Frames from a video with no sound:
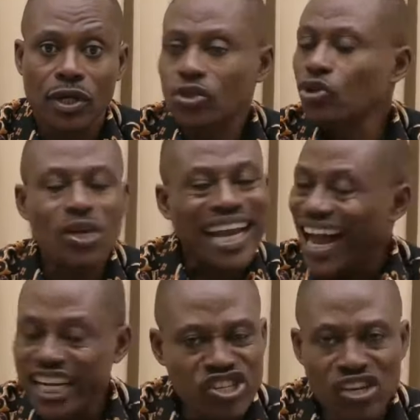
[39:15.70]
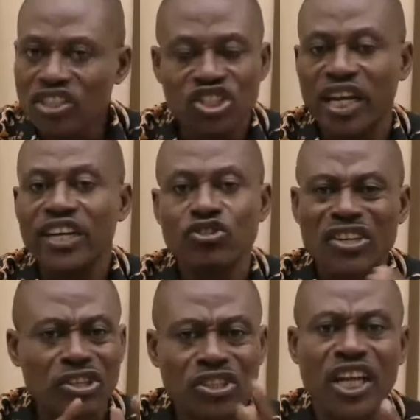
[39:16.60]
So you cannot change
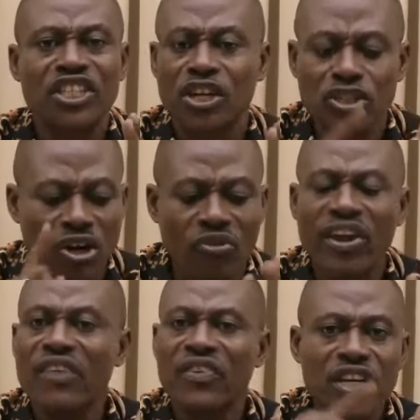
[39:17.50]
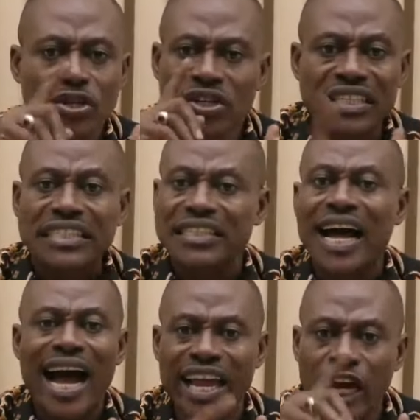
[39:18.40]
your association, your craving, your
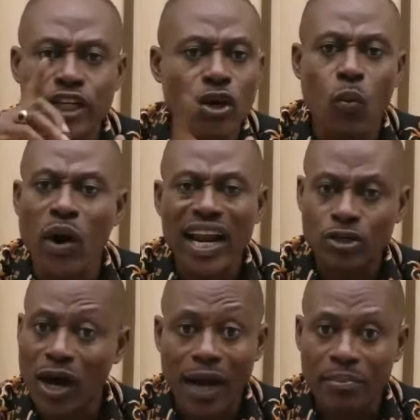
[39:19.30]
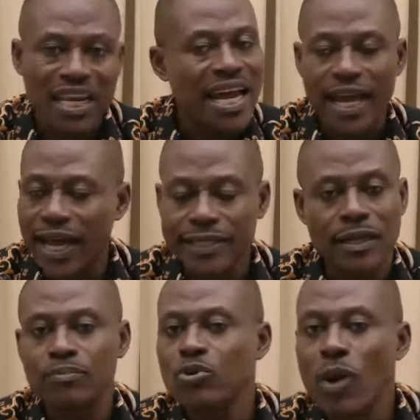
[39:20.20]
desire, your habit,
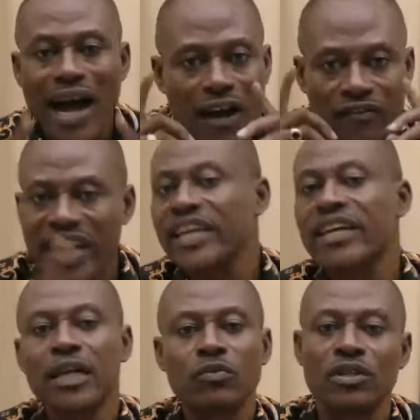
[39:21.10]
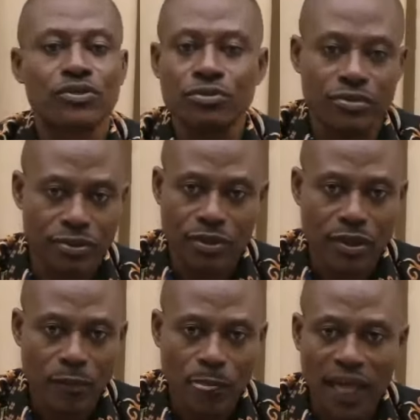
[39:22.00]
except you have engaged with the truth.
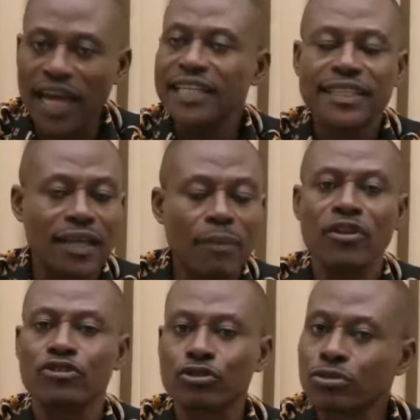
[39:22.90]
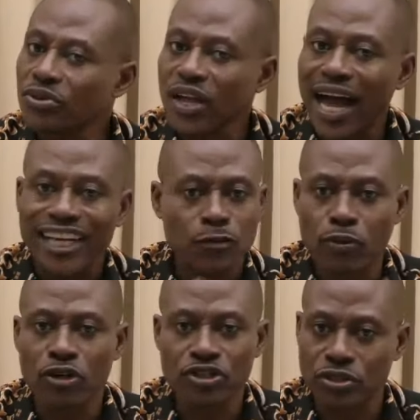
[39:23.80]
Except the truth has
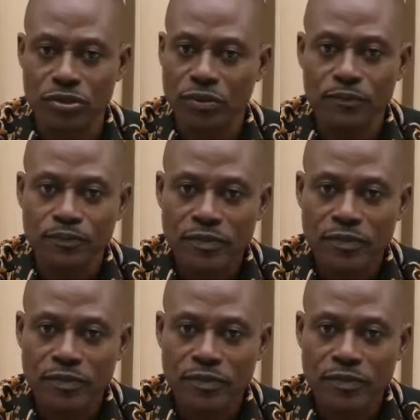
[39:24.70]
purged you.